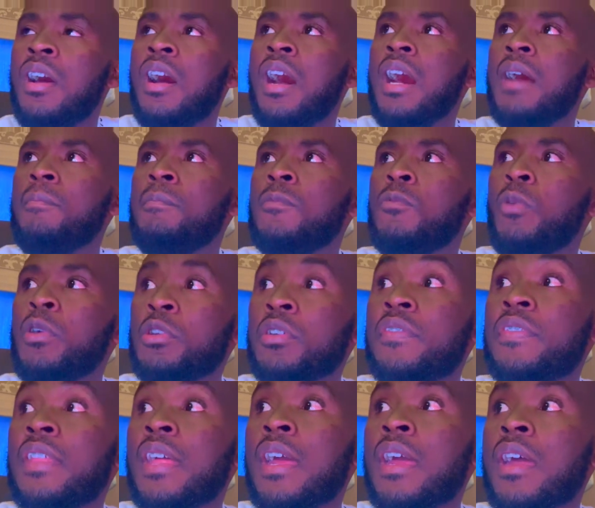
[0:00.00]
One
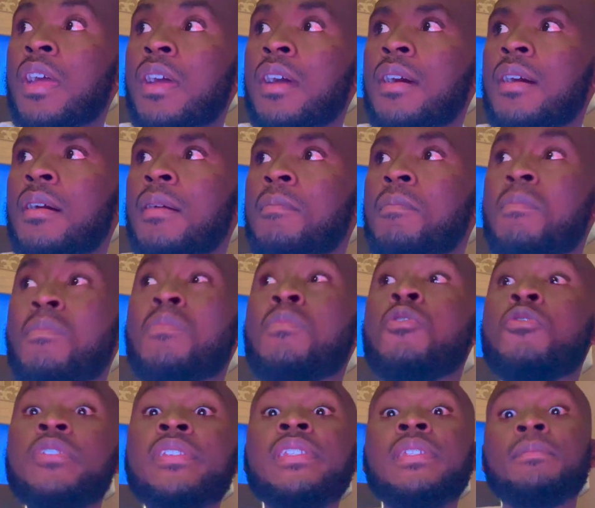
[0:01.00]
of the
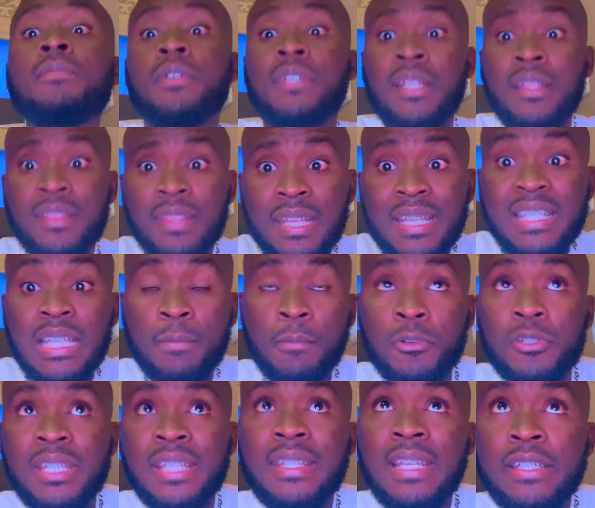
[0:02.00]
most important things
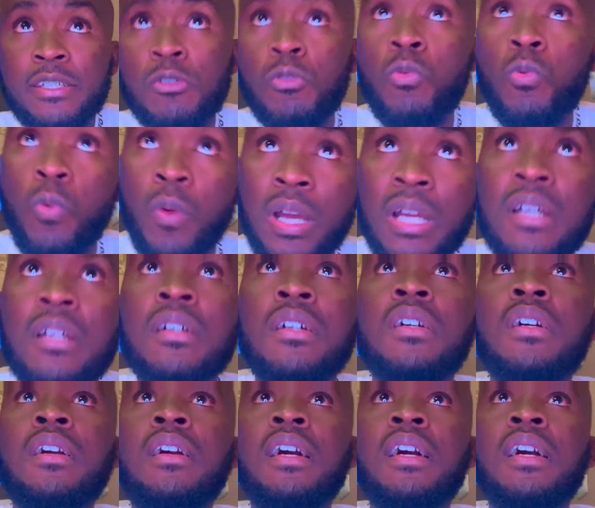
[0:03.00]
about starting work,